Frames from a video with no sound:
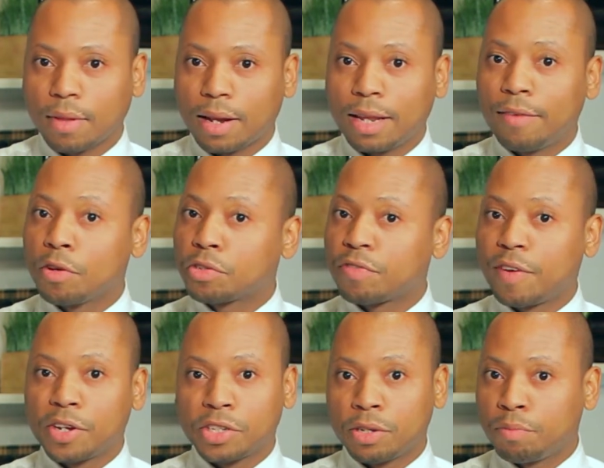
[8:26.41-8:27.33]
leave those
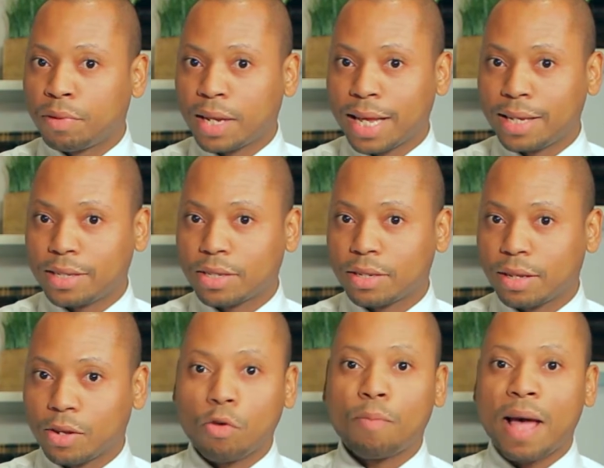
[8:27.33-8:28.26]
fingers in place.
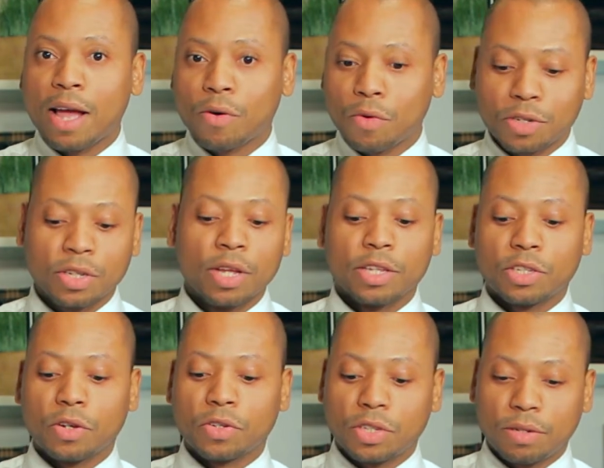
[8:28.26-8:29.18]
Go backwards. So